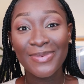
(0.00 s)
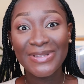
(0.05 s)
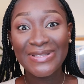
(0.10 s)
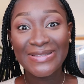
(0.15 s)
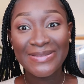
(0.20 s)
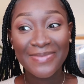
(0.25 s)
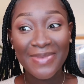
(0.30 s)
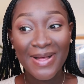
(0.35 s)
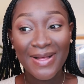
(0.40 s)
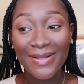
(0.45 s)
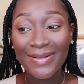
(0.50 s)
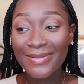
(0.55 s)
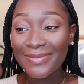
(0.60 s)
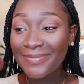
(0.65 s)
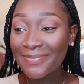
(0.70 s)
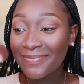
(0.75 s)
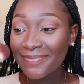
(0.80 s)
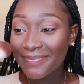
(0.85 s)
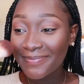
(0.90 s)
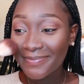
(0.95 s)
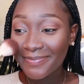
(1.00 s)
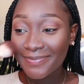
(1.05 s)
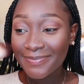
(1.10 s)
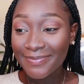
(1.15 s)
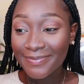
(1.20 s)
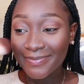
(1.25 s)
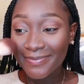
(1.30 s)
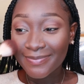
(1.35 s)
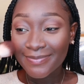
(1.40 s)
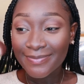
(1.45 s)
Let's smile
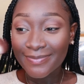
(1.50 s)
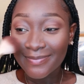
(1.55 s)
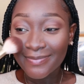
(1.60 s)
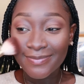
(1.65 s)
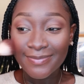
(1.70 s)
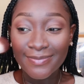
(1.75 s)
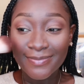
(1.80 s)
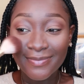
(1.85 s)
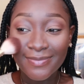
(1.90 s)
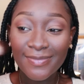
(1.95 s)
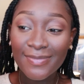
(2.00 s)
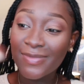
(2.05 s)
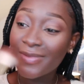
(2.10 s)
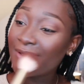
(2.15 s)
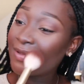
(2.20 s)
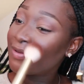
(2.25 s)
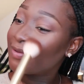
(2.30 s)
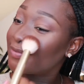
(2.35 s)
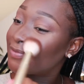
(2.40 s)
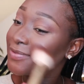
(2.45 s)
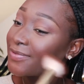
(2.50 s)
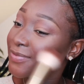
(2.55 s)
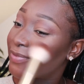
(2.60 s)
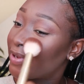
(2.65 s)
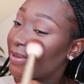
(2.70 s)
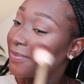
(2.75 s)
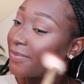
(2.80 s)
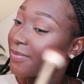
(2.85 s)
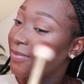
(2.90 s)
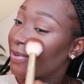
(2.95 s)
and then
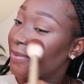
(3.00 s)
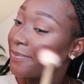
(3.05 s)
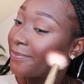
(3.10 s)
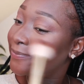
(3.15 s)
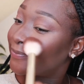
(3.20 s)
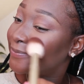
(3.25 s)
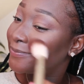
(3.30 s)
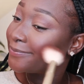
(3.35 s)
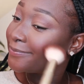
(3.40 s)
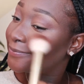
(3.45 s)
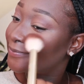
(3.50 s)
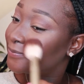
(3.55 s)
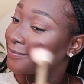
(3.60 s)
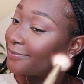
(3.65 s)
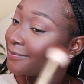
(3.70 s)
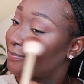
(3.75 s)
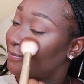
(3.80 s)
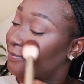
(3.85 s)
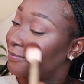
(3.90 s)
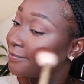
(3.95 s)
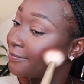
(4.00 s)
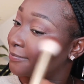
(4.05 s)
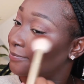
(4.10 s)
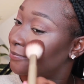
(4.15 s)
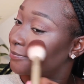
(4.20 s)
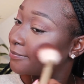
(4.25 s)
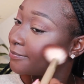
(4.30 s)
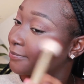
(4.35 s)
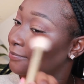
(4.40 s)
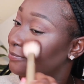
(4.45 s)
swipe,
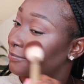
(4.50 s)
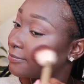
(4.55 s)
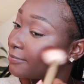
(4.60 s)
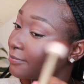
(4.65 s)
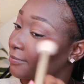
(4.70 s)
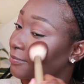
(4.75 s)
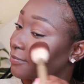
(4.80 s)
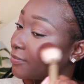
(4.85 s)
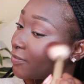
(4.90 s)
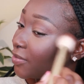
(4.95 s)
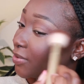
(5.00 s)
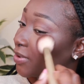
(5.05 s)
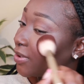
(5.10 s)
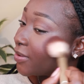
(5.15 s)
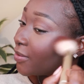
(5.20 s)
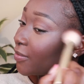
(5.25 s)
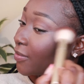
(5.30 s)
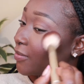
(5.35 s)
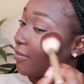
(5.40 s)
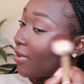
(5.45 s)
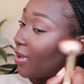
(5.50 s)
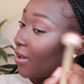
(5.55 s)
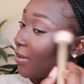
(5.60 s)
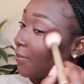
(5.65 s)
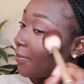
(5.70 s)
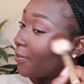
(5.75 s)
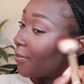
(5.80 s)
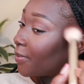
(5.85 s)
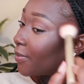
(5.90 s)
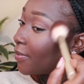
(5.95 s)
and then I go
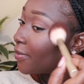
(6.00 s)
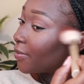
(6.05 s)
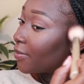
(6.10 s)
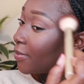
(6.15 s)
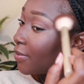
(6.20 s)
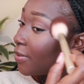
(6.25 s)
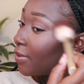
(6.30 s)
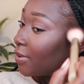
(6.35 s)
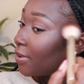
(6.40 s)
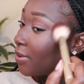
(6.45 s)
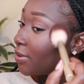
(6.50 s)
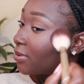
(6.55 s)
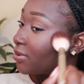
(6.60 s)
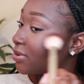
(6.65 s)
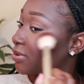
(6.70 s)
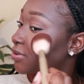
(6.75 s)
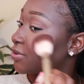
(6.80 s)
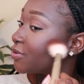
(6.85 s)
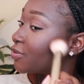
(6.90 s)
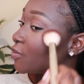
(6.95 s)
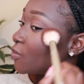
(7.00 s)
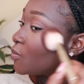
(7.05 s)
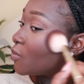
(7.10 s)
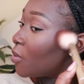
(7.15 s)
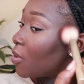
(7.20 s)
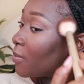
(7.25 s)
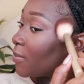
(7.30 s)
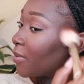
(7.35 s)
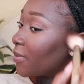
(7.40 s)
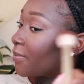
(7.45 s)
up just to
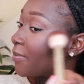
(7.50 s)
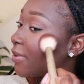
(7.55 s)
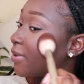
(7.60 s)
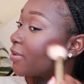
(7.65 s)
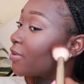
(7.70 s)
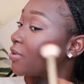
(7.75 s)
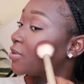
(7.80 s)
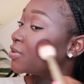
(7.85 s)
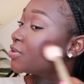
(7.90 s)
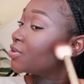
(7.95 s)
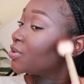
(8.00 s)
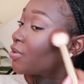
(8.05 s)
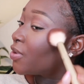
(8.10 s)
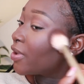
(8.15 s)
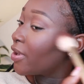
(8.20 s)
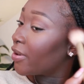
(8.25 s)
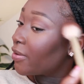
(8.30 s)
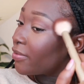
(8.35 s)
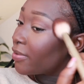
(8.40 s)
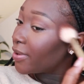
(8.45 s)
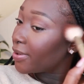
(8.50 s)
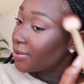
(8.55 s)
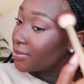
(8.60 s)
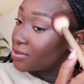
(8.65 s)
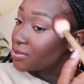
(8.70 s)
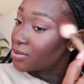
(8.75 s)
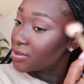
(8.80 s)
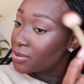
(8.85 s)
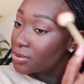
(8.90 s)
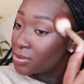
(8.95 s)
warm up my contour areas.
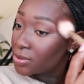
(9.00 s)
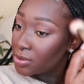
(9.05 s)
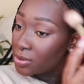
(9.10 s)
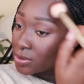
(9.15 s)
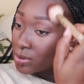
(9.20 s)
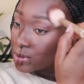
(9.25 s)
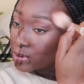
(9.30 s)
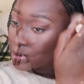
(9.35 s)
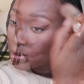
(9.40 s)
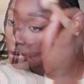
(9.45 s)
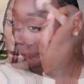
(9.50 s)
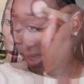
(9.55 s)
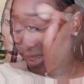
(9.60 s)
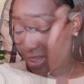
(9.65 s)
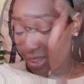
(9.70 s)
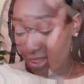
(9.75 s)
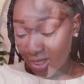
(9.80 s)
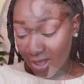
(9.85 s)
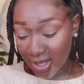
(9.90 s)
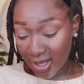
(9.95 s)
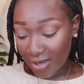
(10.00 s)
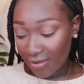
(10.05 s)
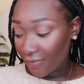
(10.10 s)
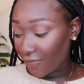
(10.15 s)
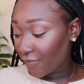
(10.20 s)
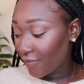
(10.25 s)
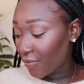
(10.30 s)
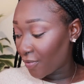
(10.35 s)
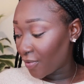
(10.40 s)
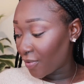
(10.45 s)
And then
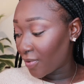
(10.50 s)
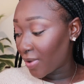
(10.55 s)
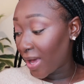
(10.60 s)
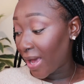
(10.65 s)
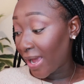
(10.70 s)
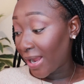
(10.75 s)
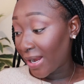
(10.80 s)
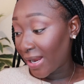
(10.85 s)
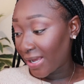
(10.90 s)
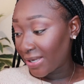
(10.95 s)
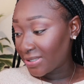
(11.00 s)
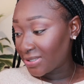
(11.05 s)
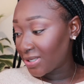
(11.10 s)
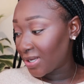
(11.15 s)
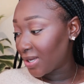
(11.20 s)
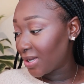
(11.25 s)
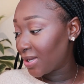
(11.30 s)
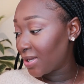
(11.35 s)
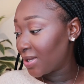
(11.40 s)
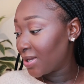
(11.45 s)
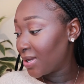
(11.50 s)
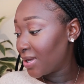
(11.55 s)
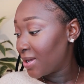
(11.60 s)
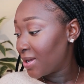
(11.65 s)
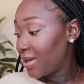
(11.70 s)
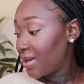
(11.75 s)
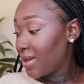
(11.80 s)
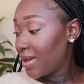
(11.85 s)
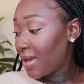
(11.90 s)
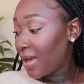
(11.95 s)
for highlighter,
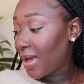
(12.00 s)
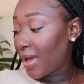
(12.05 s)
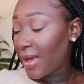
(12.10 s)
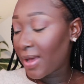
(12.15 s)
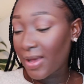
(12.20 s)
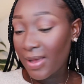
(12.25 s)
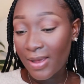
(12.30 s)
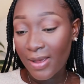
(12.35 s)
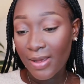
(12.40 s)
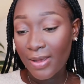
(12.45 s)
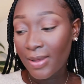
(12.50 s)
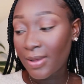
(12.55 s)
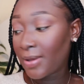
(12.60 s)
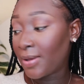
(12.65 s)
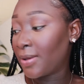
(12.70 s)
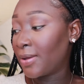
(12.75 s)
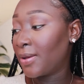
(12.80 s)
I